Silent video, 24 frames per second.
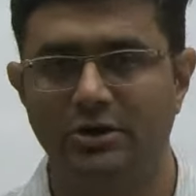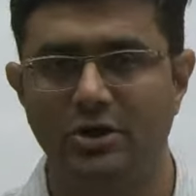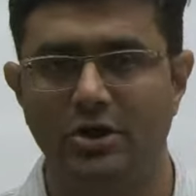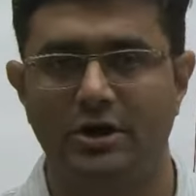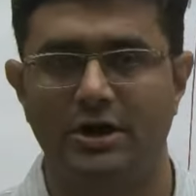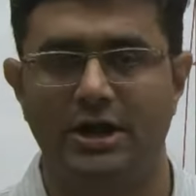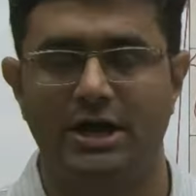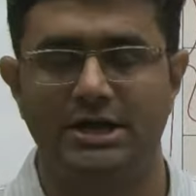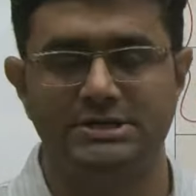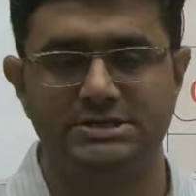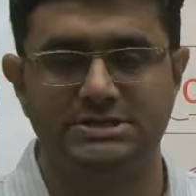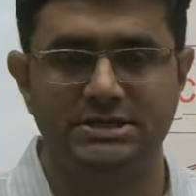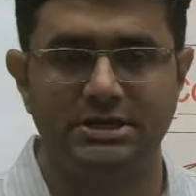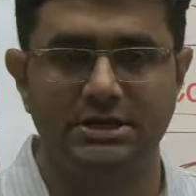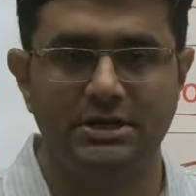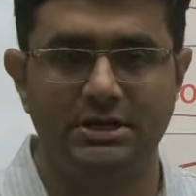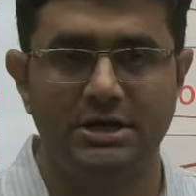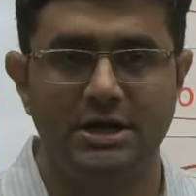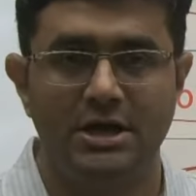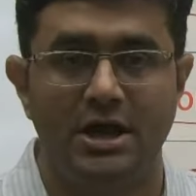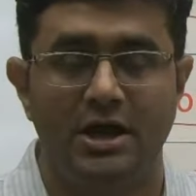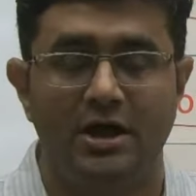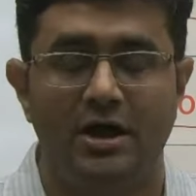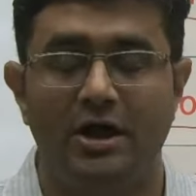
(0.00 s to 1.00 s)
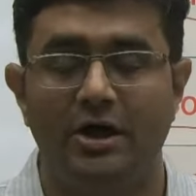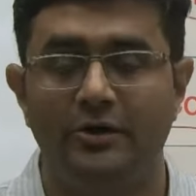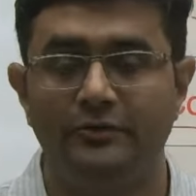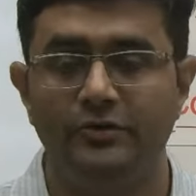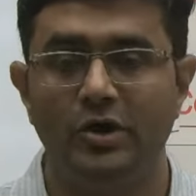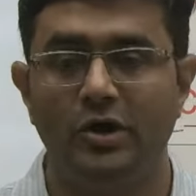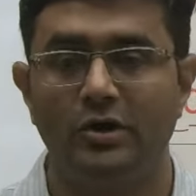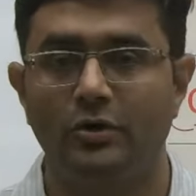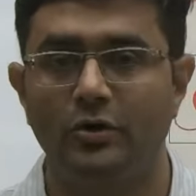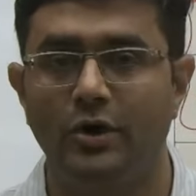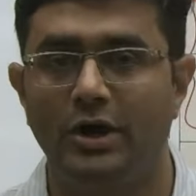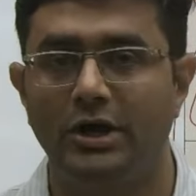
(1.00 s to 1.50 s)
your answer, how you
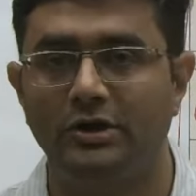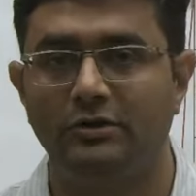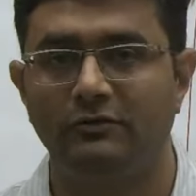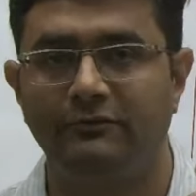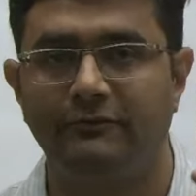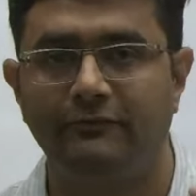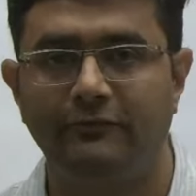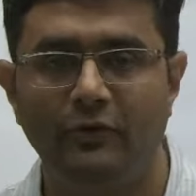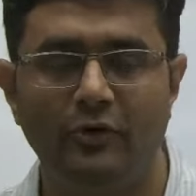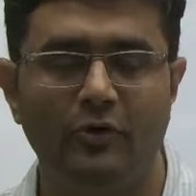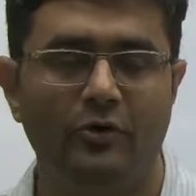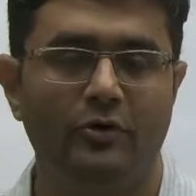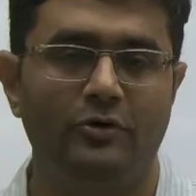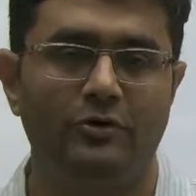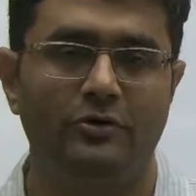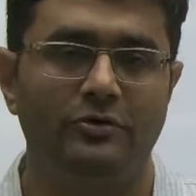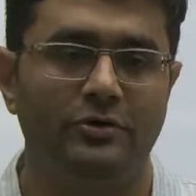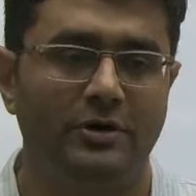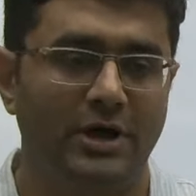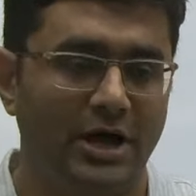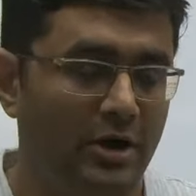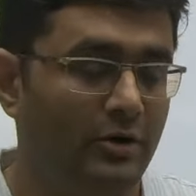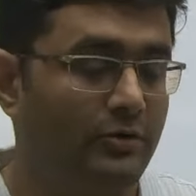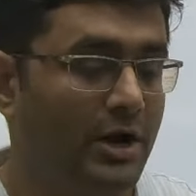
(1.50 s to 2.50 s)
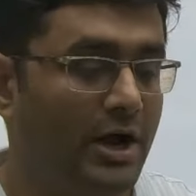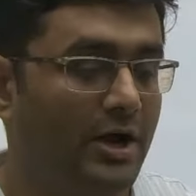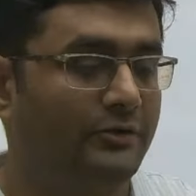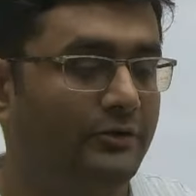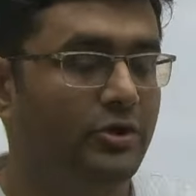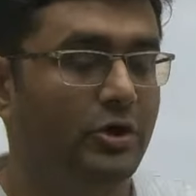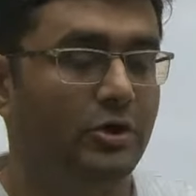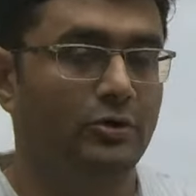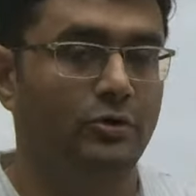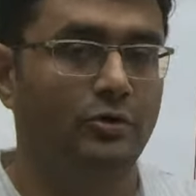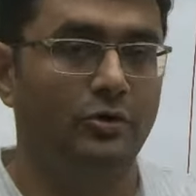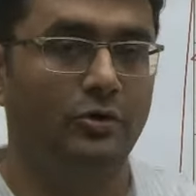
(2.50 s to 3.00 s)
are going to flow, how
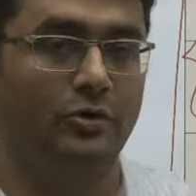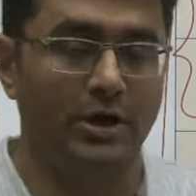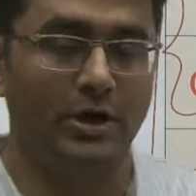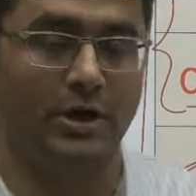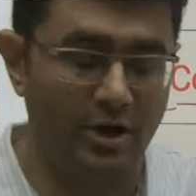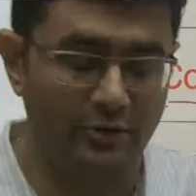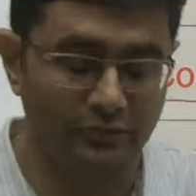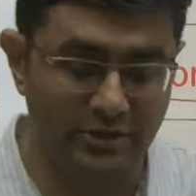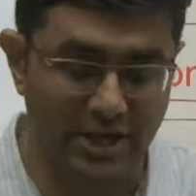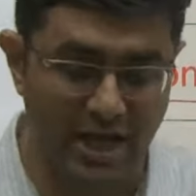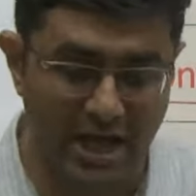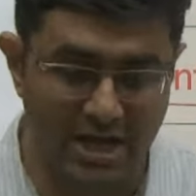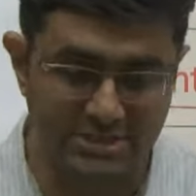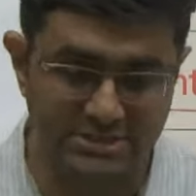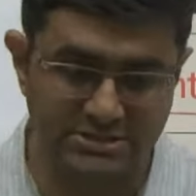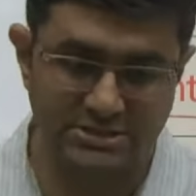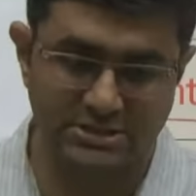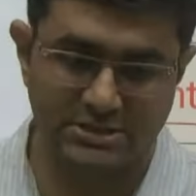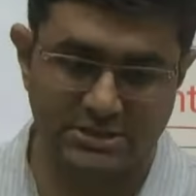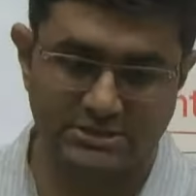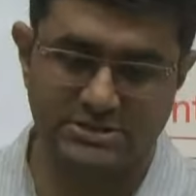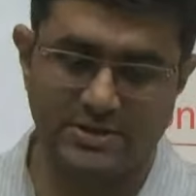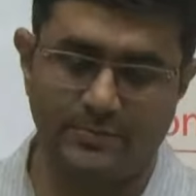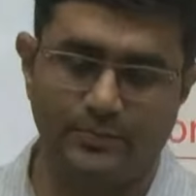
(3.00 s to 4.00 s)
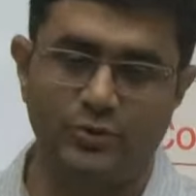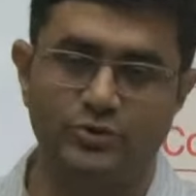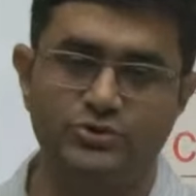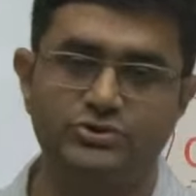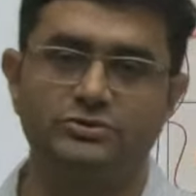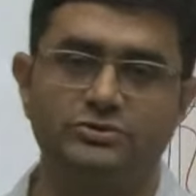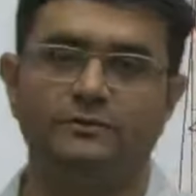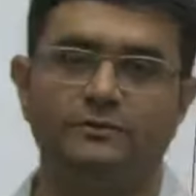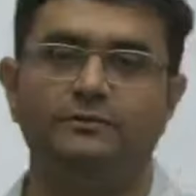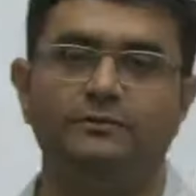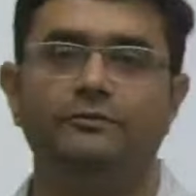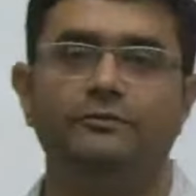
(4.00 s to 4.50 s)
the answer is
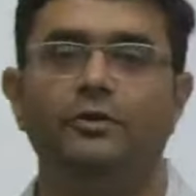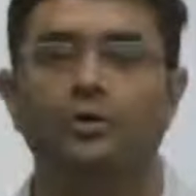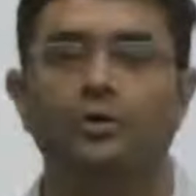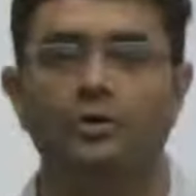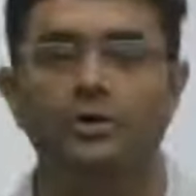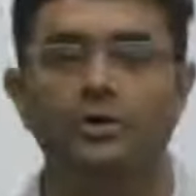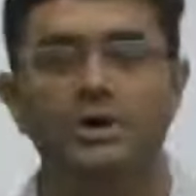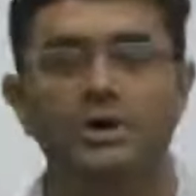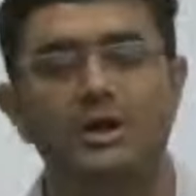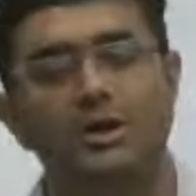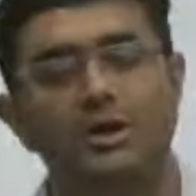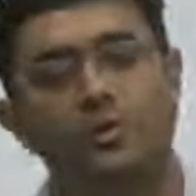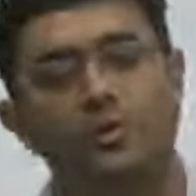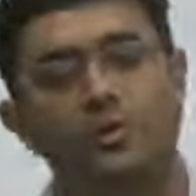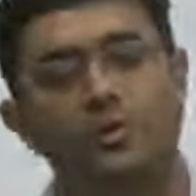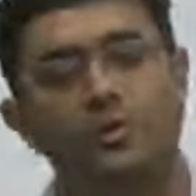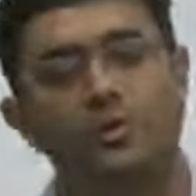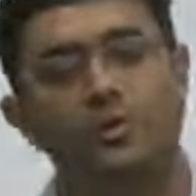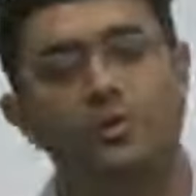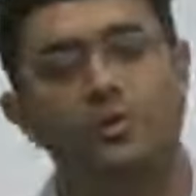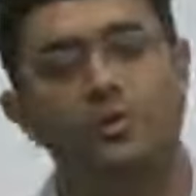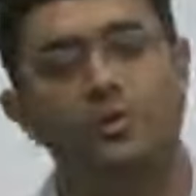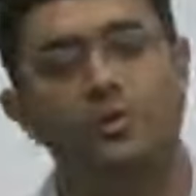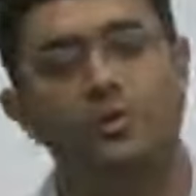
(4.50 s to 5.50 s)
supposed to flow will